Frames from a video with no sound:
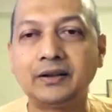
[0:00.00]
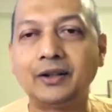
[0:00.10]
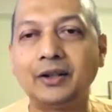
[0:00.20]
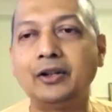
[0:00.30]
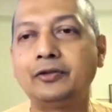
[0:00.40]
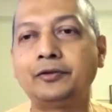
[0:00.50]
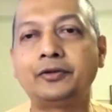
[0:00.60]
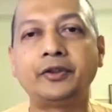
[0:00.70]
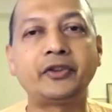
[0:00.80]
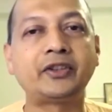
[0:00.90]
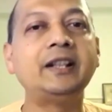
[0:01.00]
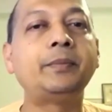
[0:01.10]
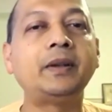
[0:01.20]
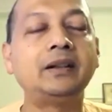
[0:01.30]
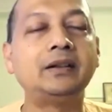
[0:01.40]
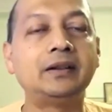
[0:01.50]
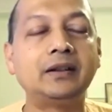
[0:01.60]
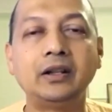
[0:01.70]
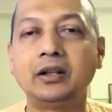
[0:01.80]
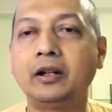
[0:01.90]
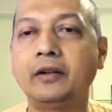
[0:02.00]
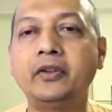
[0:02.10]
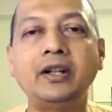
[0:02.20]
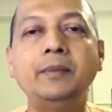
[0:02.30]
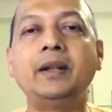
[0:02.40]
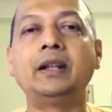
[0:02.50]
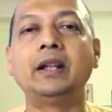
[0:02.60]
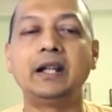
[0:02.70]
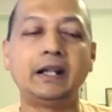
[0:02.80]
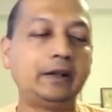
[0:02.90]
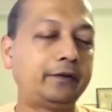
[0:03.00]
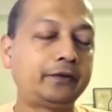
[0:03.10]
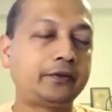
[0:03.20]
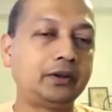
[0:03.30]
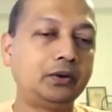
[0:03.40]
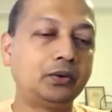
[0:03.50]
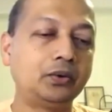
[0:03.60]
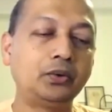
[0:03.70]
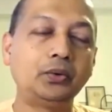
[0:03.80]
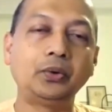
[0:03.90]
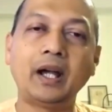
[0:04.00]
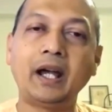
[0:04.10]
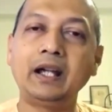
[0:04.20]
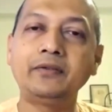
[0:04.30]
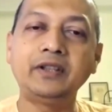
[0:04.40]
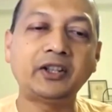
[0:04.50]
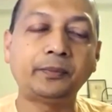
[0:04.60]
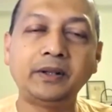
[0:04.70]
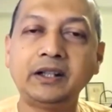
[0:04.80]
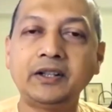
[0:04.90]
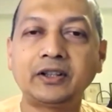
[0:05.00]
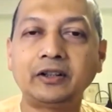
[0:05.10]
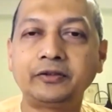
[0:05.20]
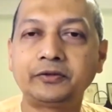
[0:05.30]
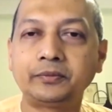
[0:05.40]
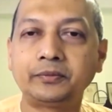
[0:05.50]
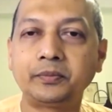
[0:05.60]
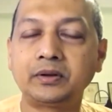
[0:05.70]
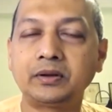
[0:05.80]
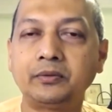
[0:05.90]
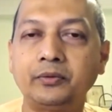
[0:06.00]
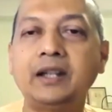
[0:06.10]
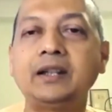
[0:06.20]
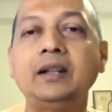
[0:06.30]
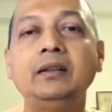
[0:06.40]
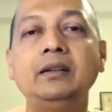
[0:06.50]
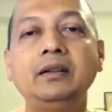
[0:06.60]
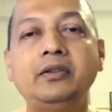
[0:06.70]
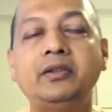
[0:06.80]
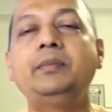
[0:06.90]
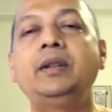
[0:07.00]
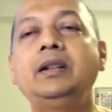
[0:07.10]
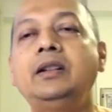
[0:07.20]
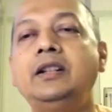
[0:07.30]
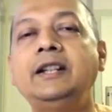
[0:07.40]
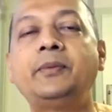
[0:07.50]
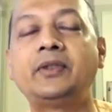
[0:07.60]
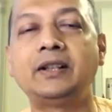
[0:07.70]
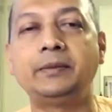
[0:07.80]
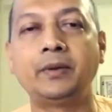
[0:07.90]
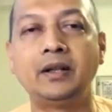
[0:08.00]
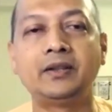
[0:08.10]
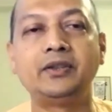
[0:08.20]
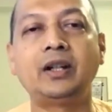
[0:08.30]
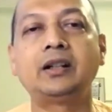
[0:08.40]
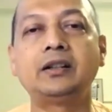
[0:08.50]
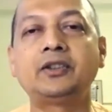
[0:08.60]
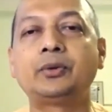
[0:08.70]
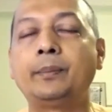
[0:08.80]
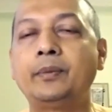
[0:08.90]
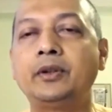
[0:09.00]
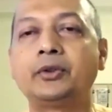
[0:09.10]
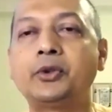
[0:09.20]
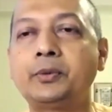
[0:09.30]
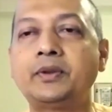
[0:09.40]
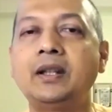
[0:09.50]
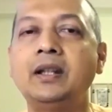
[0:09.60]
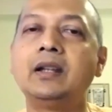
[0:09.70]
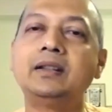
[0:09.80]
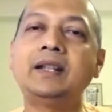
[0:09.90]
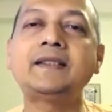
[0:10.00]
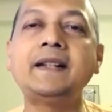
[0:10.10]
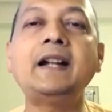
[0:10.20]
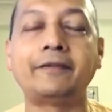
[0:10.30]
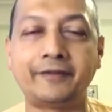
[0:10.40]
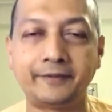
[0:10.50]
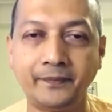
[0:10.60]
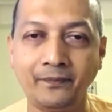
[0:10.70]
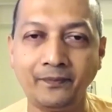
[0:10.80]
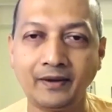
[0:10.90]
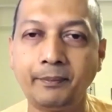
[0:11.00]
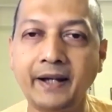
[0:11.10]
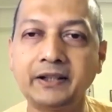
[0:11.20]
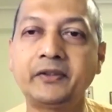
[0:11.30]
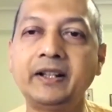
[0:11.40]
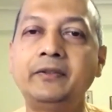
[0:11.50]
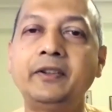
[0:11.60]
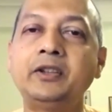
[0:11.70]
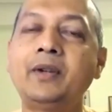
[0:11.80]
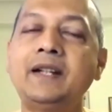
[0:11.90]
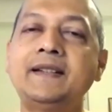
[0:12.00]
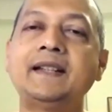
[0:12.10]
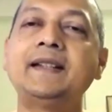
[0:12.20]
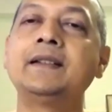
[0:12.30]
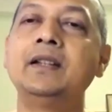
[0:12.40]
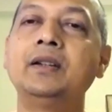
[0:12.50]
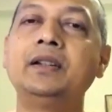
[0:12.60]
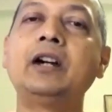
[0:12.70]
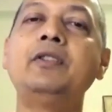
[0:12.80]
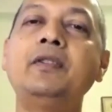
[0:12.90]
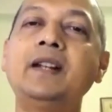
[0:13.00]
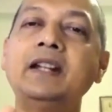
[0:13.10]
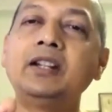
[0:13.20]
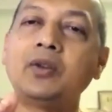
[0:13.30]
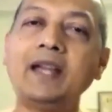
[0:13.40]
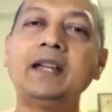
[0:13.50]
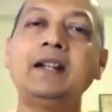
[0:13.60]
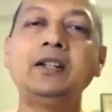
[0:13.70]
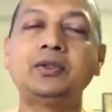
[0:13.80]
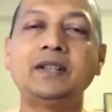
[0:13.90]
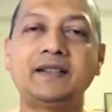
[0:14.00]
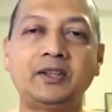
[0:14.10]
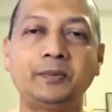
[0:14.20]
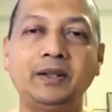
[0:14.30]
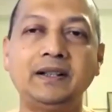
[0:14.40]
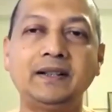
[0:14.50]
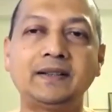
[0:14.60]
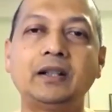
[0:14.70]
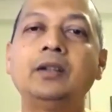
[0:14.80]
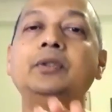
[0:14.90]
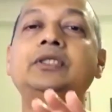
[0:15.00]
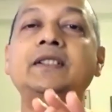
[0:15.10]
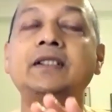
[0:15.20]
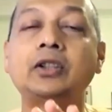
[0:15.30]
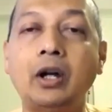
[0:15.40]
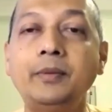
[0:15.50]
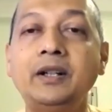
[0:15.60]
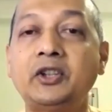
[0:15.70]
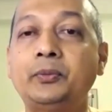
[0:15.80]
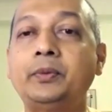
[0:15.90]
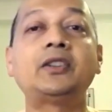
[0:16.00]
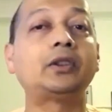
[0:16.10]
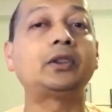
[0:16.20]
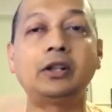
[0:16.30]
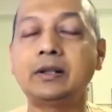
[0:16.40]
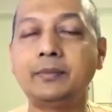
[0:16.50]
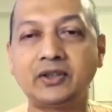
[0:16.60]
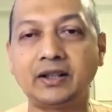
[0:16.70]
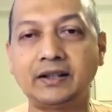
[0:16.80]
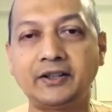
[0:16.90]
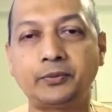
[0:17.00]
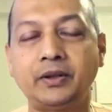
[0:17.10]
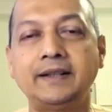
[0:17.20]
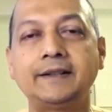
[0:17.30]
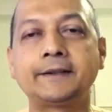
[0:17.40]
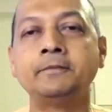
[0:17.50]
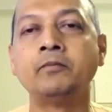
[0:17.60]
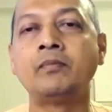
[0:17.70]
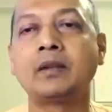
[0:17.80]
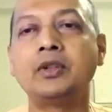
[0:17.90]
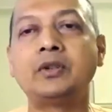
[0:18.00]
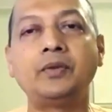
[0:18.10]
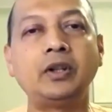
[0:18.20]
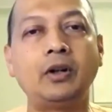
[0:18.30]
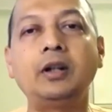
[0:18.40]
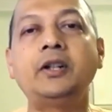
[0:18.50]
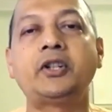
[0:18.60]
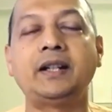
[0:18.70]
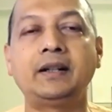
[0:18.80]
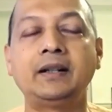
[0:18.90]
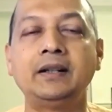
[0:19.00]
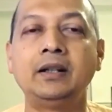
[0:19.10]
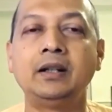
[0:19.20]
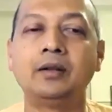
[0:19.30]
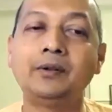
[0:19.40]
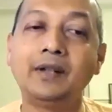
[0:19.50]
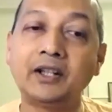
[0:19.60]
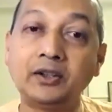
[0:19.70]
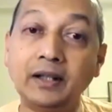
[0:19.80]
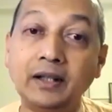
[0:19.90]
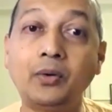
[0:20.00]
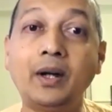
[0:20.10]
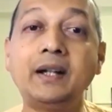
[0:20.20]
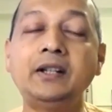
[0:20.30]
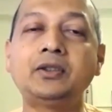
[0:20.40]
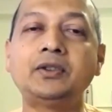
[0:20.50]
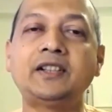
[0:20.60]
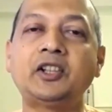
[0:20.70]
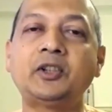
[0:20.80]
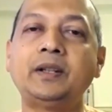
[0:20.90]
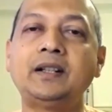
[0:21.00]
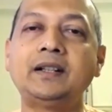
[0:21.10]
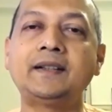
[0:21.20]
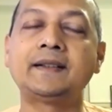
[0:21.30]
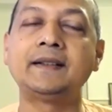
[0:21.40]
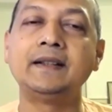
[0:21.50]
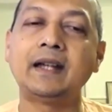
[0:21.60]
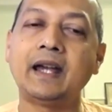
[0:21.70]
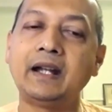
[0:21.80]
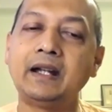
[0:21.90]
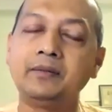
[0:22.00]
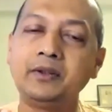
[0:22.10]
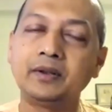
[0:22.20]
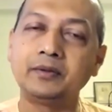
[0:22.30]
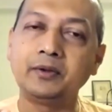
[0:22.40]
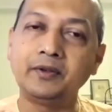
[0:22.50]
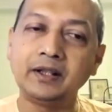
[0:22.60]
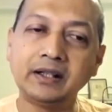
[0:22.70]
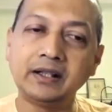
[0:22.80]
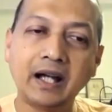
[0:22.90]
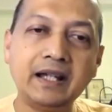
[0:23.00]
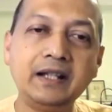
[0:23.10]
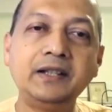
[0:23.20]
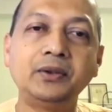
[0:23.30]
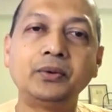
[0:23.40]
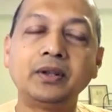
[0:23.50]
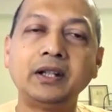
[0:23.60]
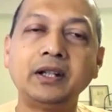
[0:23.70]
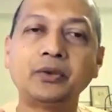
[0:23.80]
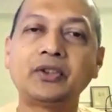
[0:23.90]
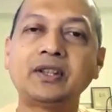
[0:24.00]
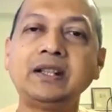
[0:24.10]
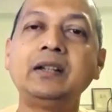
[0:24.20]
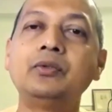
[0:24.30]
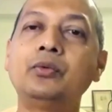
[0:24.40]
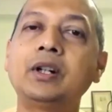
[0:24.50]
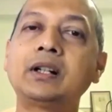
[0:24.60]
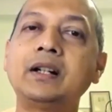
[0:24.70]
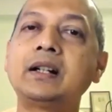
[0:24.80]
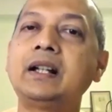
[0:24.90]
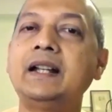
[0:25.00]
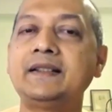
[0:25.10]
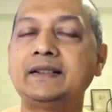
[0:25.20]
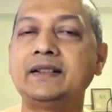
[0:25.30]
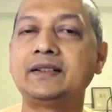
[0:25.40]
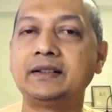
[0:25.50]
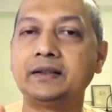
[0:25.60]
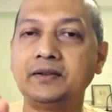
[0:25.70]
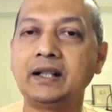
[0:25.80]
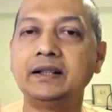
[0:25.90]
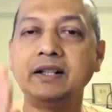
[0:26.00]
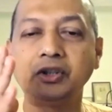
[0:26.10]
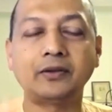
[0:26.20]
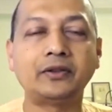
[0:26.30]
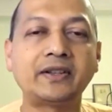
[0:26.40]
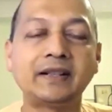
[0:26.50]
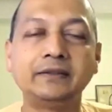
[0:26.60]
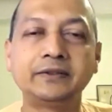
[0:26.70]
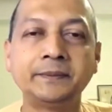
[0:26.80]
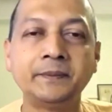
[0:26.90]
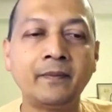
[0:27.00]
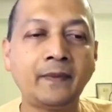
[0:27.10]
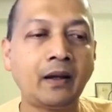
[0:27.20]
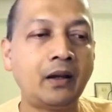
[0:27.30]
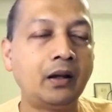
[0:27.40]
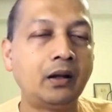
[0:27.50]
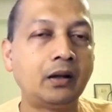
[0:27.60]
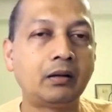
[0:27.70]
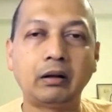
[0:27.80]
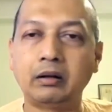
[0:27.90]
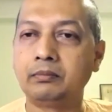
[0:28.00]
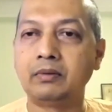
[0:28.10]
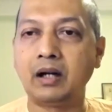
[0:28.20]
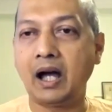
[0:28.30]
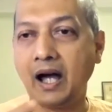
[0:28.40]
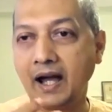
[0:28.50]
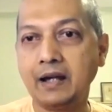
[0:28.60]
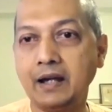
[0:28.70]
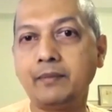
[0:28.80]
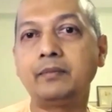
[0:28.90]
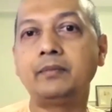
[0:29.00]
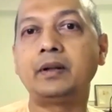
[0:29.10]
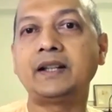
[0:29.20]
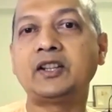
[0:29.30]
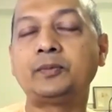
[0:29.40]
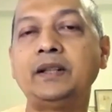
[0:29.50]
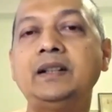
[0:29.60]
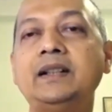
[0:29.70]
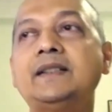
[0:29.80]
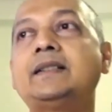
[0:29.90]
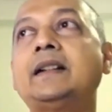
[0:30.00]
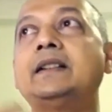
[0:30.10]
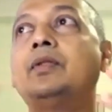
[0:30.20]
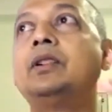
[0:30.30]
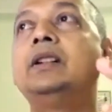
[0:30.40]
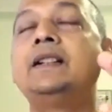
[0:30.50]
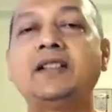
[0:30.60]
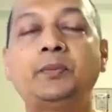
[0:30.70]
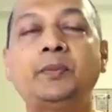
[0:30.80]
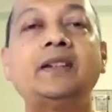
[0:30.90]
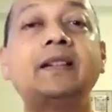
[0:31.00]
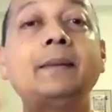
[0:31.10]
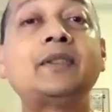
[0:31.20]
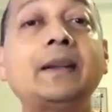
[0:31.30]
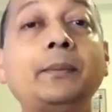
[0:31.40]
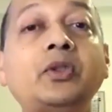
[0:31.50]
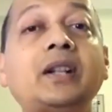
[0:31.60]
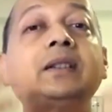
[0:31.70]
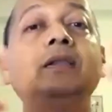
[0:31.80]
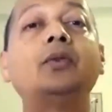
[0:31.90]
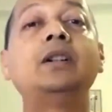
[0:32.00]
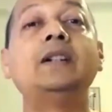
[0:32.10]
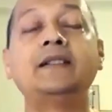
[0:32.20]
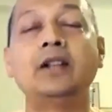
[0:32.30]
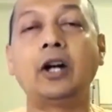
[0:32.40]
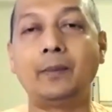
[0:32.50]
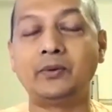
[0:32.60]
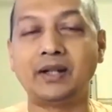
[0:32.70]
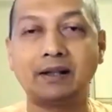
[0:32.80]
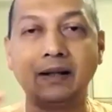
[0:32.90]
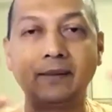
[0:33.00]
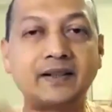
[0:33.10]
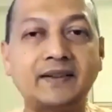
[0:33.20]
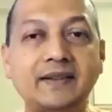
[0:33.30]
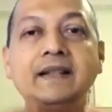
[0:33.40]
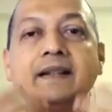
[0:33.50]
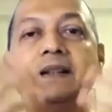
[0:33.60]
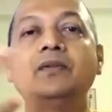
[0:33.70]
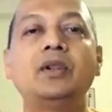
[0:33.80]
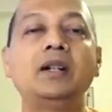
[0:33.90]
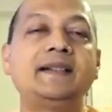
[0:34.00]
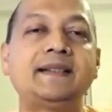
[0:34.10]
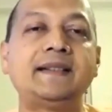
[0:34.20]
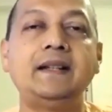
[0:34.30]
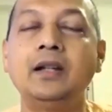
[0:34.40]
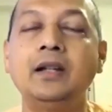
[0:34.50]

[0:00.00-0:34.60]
of sleeping, of dreaming? If you have the experience of waking, dreaming, deep sleep, Jagrat, Swapna, Sushupti, that's enough. The path of self-inquiry says, now we will inquire into this experience, which is the common experience, not a mystical experience, which we all share. We will inquire into this experience, and we will guide you into seeing what underlies this, the real nature of the self. I am the experiencer and the world is experienced. I am the subject, the world is the object. I am the seer and the world is seen.